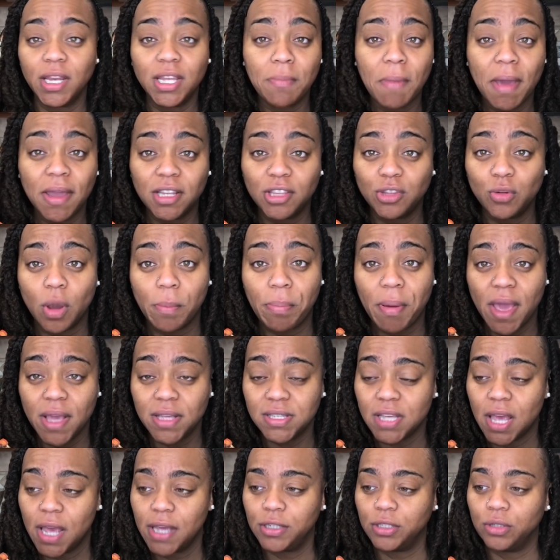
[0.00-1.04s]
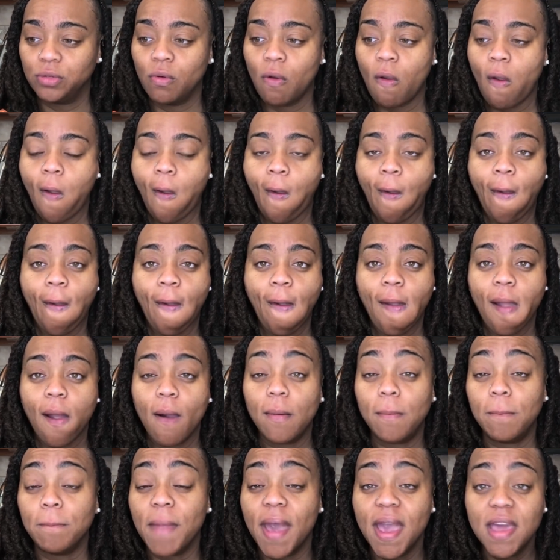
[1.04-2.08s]
made it through a pay cycle,
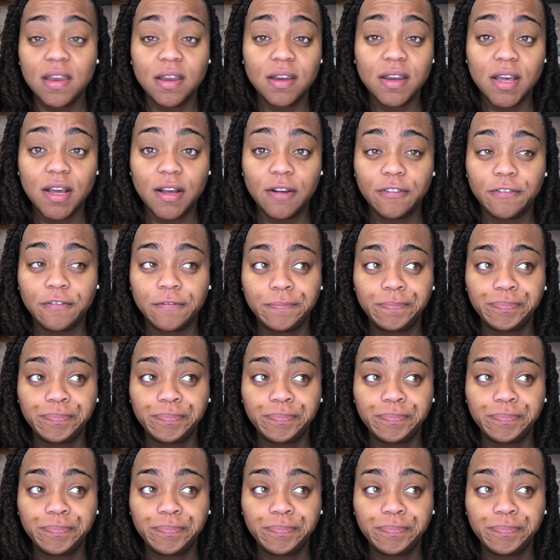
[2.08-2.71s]
made enough